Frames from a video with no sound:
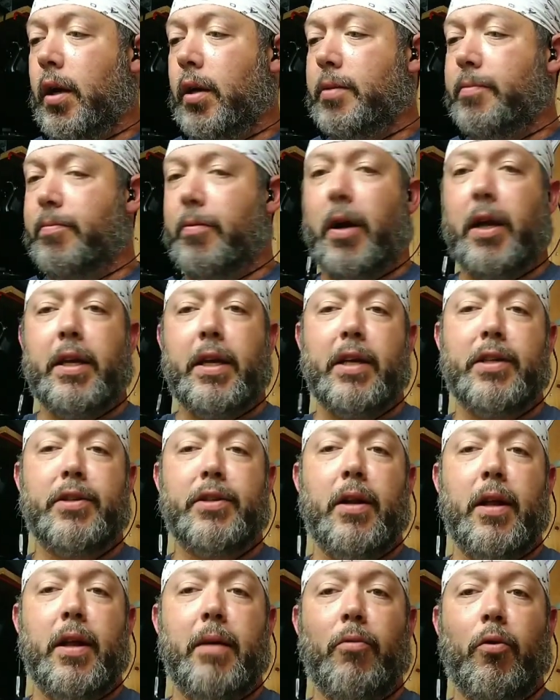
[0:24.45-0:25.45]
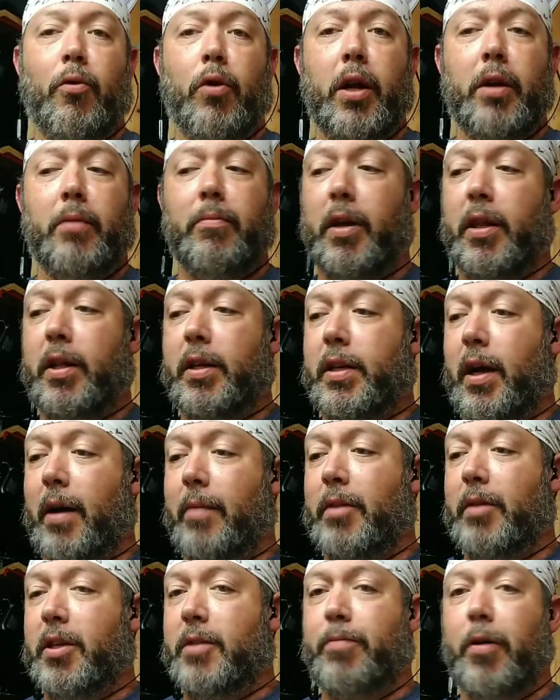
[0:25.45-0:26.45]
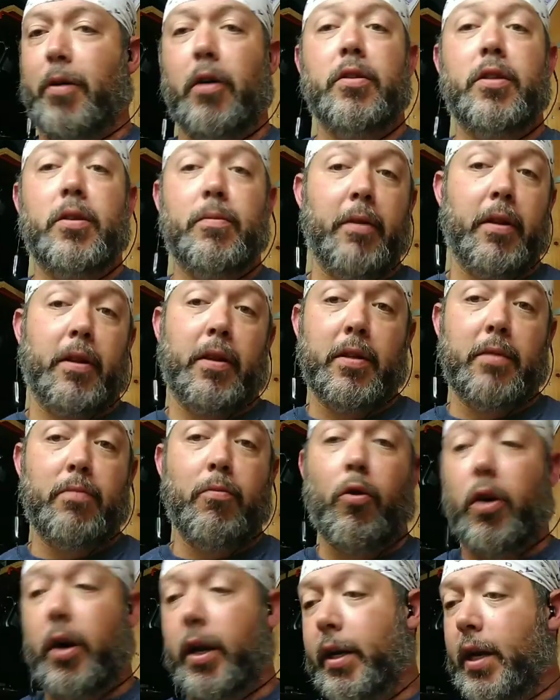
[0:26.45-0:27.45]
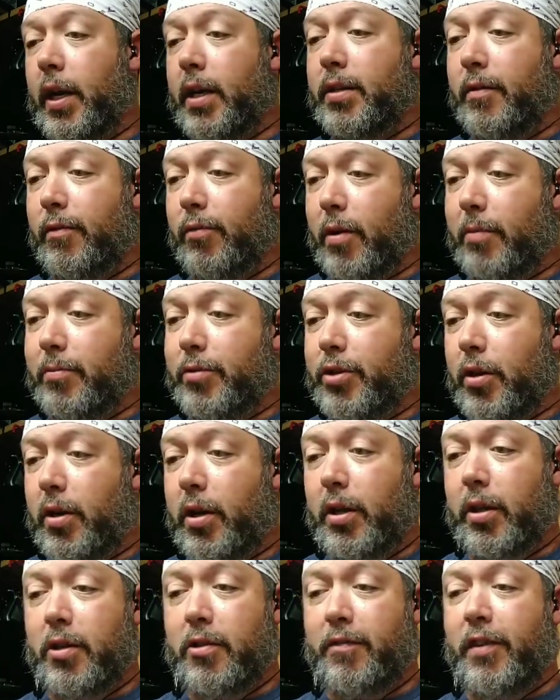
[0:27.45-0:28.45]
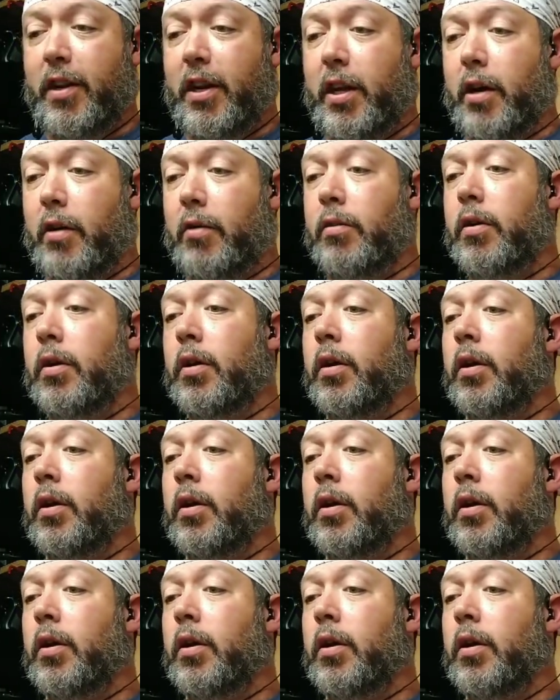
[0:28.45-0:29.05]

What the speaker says: It's probably yesterday morning by the time this posts, but this morning as of when I'm shooting this video.